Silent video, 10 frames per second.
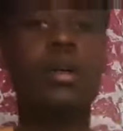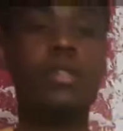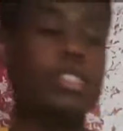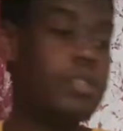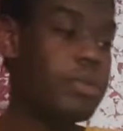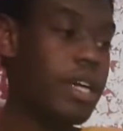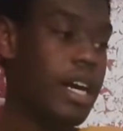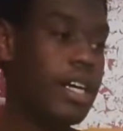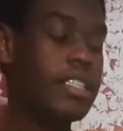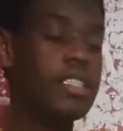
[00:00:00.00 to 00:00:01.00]
What's up,
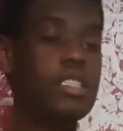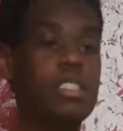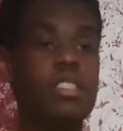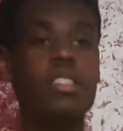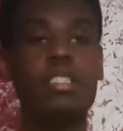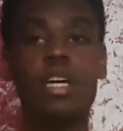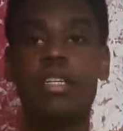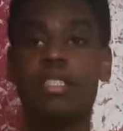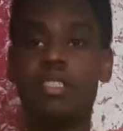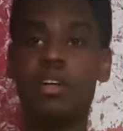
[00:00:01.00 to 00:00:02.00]
guys? I just
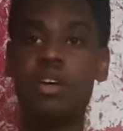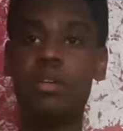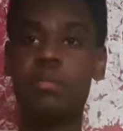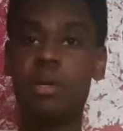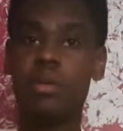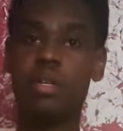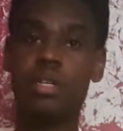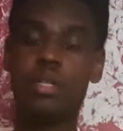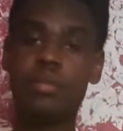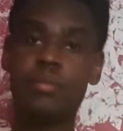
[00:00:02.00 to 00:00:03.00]
decided to talk
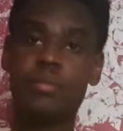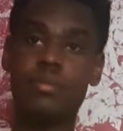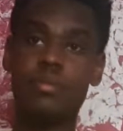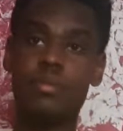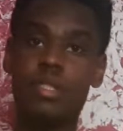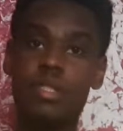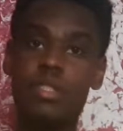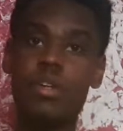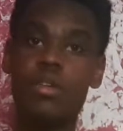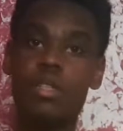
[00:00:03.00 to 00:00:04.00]
about the
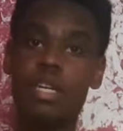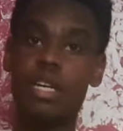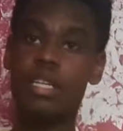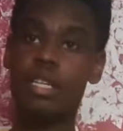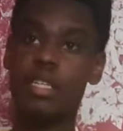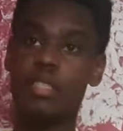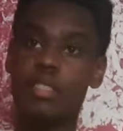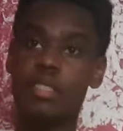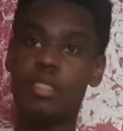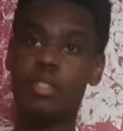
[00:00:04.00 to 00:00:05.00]
salt that I like
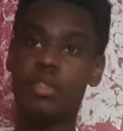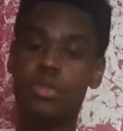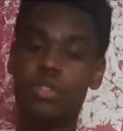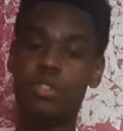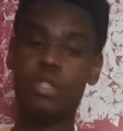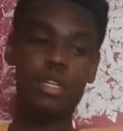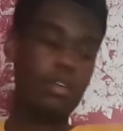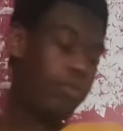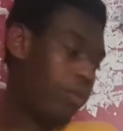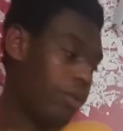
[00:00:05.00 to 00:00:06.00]
to use
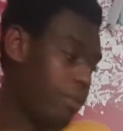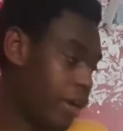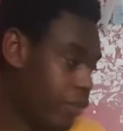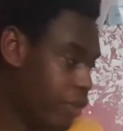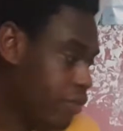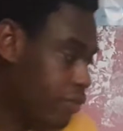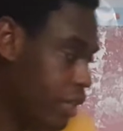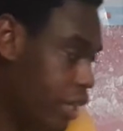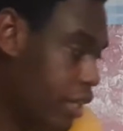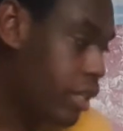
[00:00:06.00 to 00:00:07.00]
for my reef
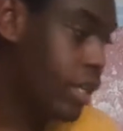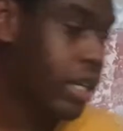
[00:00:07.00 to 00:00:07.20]
tank